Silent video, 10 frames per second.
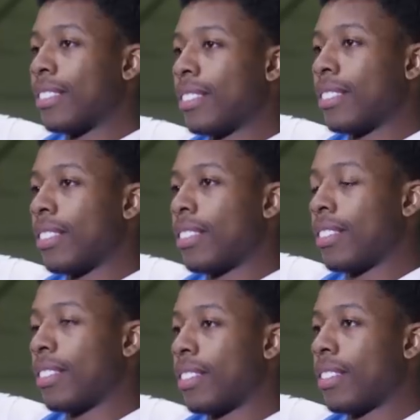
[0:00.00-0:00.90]
I want to be the
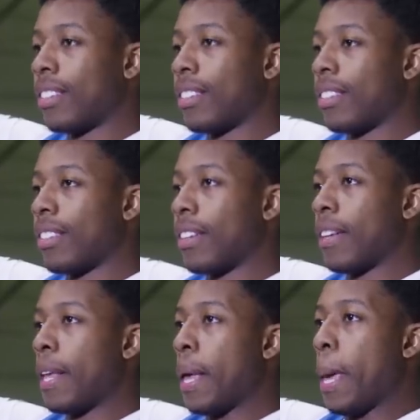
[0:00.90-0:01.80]
next one to
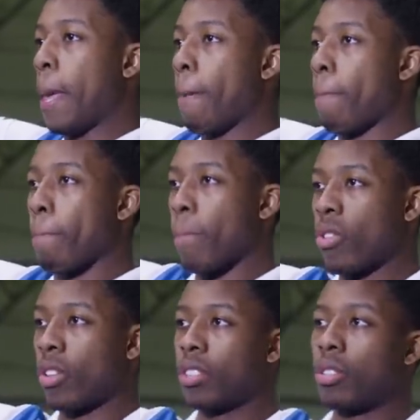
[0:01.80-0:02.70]
show
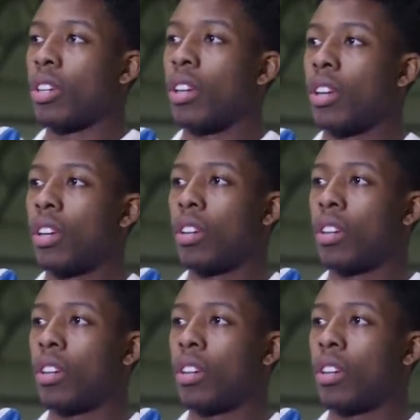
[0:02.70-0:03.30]
everyone what I can do.